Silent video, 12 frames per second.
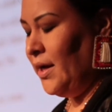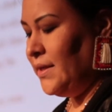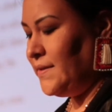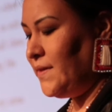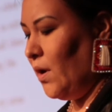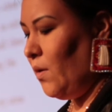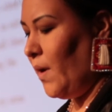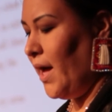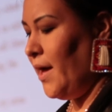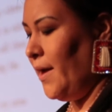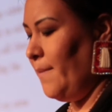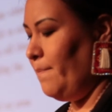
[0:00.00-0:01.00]
So
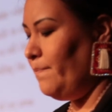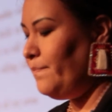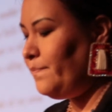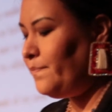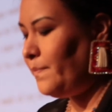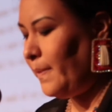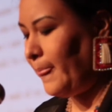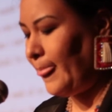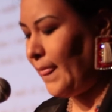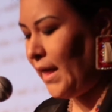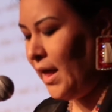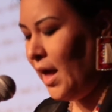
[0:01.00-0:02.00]

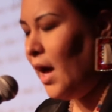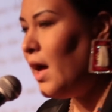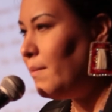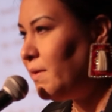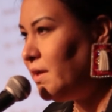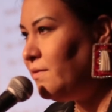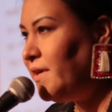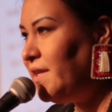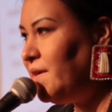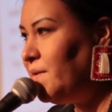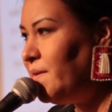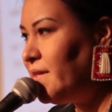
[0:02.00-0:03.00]
I'm going to read
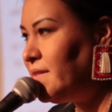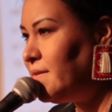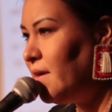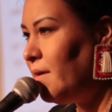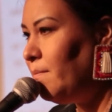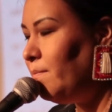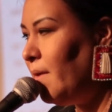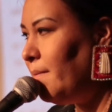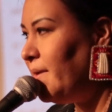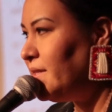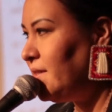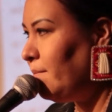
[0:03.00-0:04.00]
you this
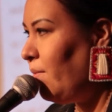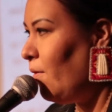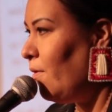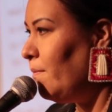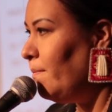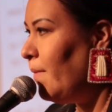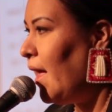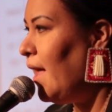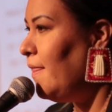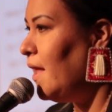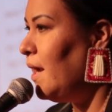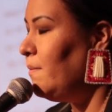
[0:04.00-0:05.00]
amazing poem,
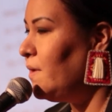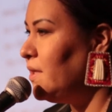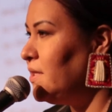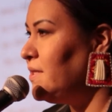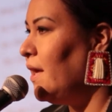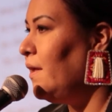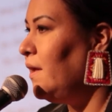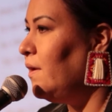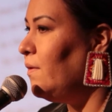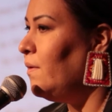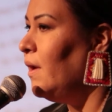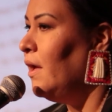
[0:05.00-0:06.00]
and then I'm going to tell
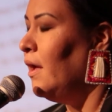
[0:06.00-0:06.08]
you